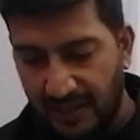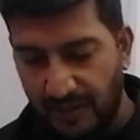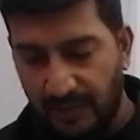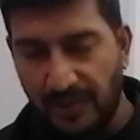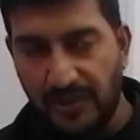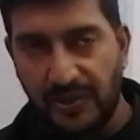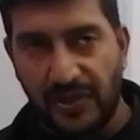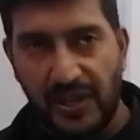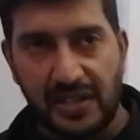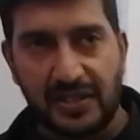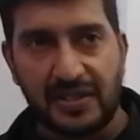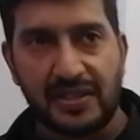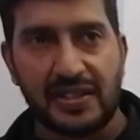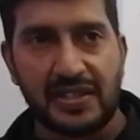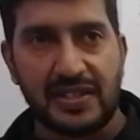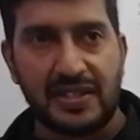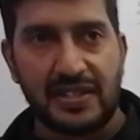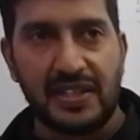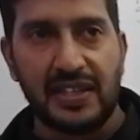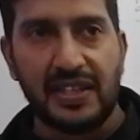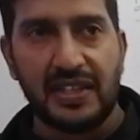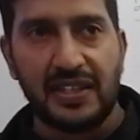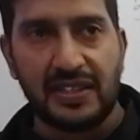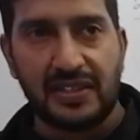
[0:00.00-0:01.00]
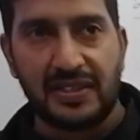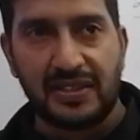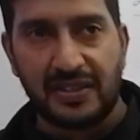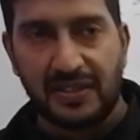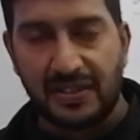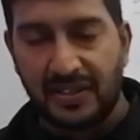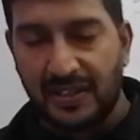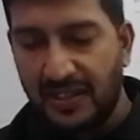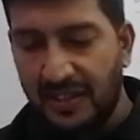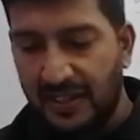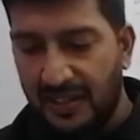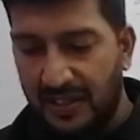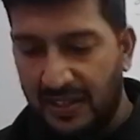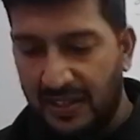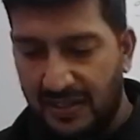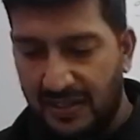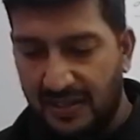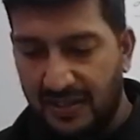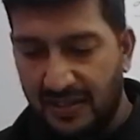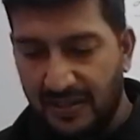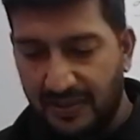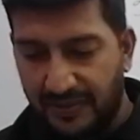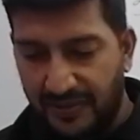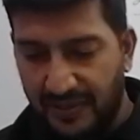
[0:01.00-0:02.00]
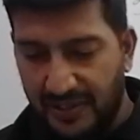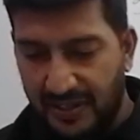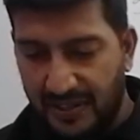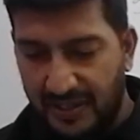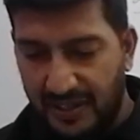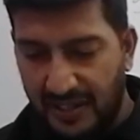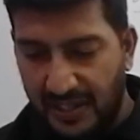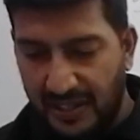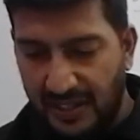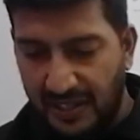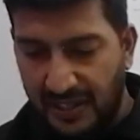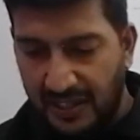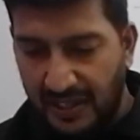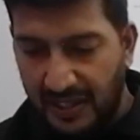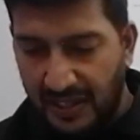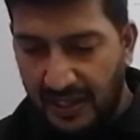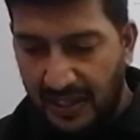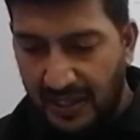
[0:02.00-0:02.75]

when you actually see it, it's different, right?